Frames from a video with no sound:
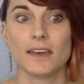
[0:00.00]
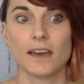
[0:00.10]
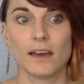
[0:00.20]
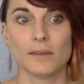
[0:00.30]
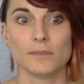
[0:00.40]

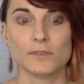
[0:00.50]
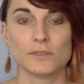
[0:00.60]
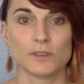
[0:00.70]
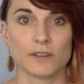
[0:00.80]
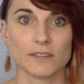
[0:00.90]
you
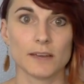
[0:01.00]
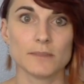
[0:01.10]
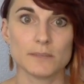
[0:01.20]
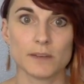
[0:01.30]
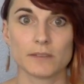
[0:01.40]
don't have time
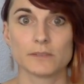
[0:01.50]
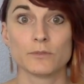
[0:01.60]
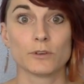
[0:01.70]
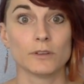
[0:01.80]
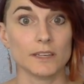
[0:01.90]
to eat breakfast
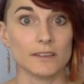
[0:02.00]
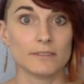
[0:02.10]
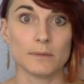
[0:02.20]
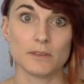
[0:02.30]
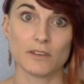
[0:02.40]
before you
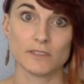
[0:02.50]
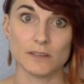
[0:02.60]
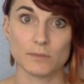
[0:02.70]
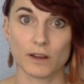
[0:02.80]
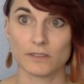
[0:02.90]
leave, maybe you have to
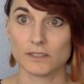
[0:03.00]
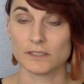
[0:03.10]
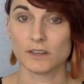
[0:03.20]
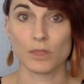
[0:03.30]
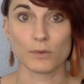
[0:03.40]
eat
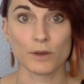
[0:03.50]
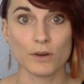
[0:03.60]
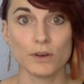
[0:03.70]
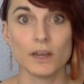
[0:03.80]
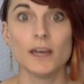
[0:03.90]
breakfast on the
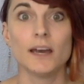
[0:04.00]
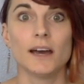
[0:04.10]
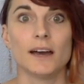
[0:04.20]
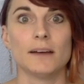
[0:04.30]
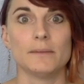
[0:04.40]
road,
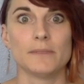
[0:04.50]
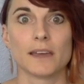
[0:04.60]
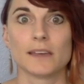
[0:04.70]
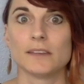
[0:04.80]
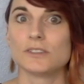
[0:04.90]

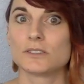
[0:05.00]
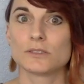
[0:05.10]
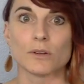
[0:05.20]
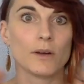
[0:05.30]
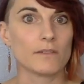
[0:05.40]
that can just
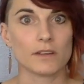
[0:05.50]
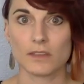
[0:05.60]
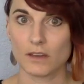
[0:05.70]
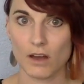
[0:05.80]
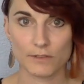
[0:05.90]
throw
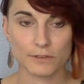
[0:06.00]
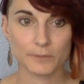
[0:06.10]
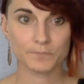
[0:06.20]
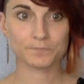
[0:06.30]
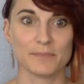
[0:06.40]
everything off.
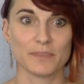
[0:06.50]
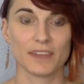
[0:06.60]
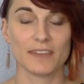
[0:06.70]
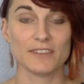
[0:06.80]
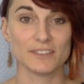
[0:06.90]

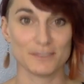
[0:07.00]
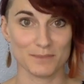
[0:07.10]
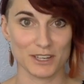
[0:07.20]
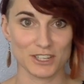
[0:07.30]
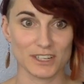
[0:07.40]
I have a different
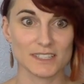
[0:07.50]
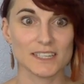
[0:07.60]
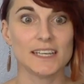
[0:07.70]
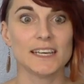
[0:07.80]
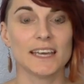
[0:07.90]
patient,
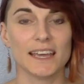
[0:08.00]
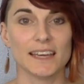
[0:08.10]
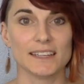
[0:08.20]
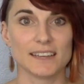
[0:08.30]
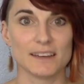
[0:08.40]
and